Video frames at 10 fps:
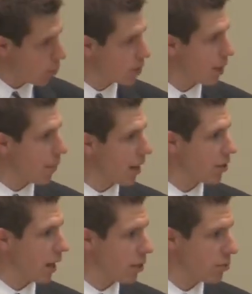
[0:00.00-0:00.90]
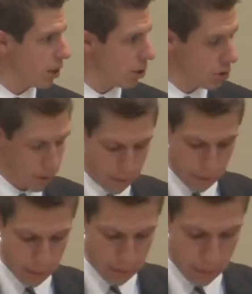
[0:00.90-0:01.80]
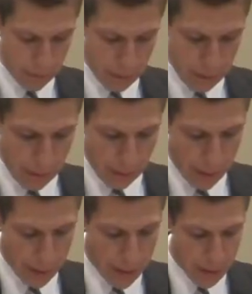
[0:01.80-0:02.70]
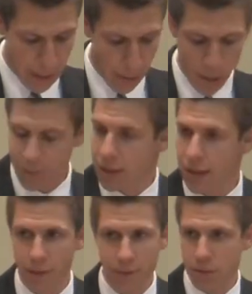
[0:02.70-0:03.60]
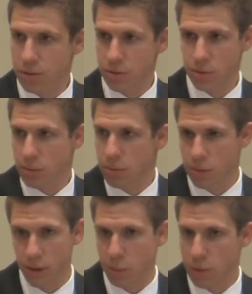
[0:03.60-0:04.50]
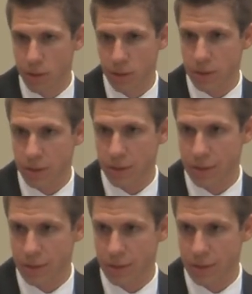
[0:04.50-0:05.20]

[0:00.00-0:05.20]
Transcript: words, they make an accusation and they don't have any evidence or any witnesses.